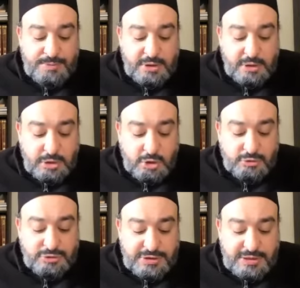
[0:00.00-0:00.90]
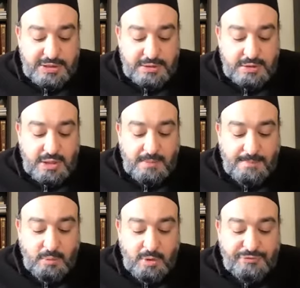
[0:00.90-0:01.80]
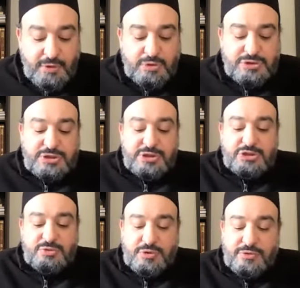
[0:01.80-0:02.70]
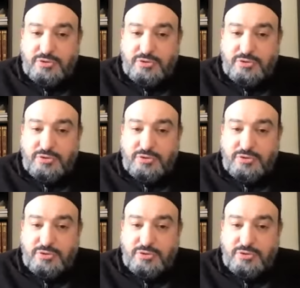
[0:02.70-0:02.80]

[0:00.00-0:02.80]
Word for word: be closed in by what they were stingy with.